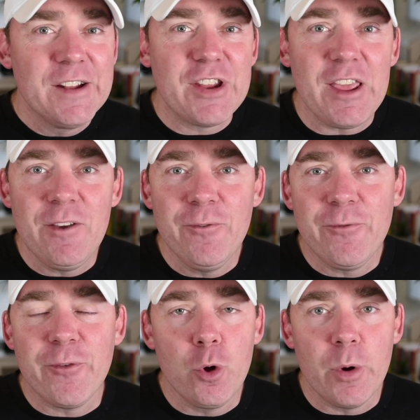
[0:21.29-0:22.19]
to
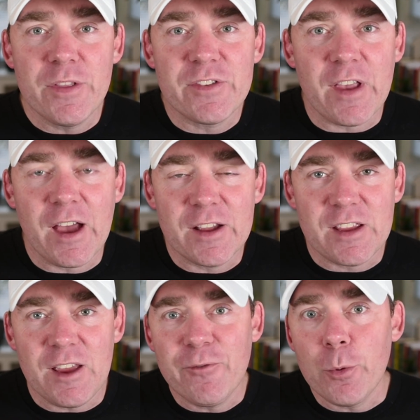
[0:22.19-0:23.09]
influence
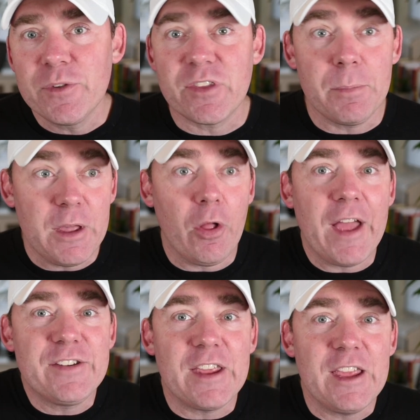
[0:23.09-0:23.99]
the meal
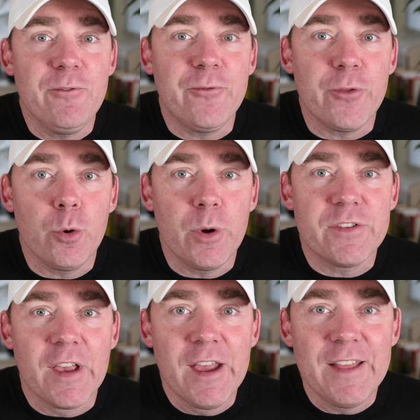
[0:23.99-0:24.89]
and to
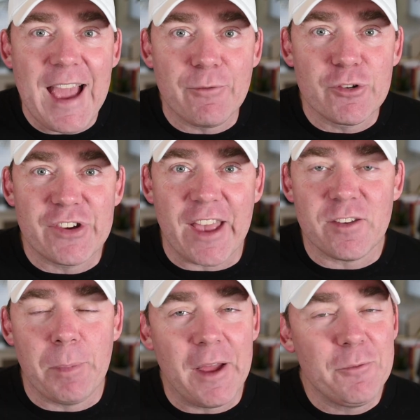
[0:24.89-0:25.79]
influence the average
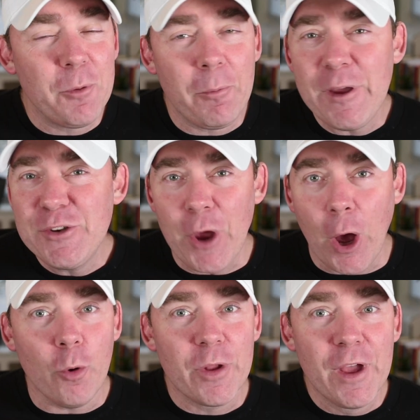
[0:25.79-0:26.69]
guest spend, but we
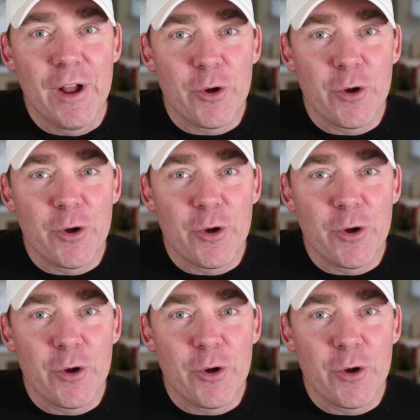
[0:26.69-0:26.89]
don't.